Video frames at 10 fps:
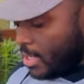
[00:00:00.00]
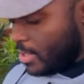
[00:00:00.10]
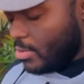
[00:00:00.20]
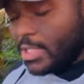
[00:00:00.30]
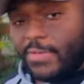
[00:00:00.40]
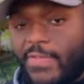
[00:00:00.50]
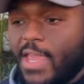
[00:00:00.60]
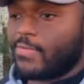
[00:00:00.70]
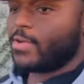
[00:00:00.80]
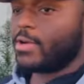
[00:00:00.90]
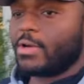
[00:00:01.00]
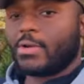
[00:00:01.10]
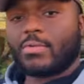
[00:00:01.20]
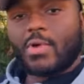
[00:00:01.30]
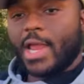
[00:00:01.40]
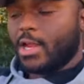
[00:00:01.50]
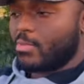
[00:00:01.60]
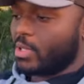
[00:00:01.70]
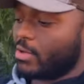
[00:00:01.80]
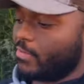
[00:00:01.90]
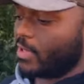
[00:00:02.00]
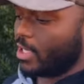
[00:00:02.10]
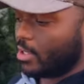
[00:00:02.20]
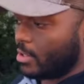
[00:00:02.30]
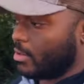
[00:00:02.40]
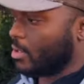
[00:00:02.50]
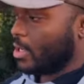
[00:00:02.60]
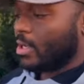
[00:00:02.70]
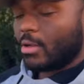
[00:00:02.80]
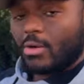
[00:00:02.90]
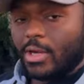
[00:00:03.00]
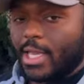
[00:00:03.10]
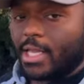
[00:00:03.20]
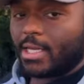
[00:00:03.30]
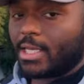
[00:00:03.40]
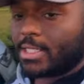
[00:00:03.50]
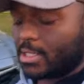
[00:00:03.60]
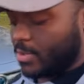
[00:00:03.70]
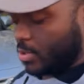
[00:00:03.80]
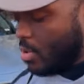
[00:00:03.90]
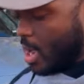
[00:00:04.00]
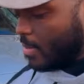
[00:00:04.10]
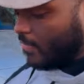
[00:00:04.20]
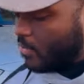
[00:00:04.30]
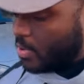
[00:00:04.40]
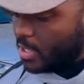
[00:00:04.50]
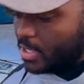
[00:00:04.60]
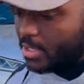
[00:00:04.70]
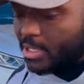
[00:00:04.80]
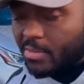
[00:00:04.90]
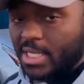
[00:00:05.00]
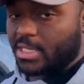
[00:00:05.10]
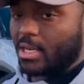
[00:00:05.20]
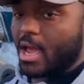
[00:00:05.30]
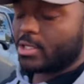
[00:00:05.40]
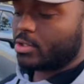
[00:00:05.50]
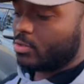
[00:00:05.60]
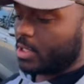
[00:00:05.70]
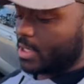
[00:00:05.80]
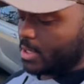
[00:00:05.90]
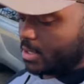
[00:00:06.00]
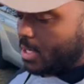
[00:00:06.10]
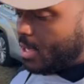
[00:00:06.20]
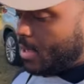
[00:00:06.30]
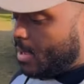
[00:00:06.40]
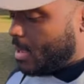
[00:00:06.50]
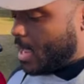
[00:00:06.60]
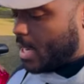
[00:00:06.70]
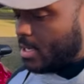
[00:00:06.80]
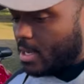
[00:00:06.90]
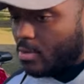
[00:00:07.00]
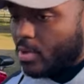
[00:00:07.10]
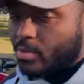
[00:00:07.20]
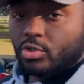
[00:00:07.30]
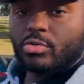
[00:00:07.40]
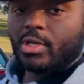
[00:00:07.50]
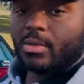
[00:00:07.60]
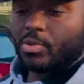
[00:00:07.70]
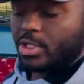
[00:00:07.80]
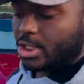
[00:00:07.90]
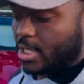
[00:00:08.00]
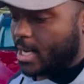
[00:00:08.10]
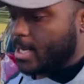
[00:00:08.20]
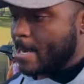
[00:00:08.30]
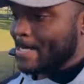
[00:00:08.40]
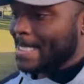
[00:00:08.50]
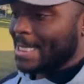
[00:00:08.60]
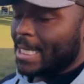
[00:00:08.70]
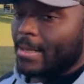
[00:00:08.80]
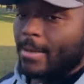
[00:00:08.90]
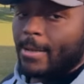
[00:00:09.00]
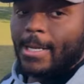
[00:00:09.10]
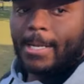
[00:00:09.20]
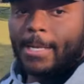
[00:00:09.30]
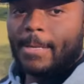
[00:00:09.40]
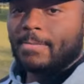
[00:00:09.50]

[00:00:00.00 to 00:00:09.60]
do us a favor right here below the video. Go ahead and hit subscribe for us. It means a lot to us and uh, we would truly appreciate it. Um,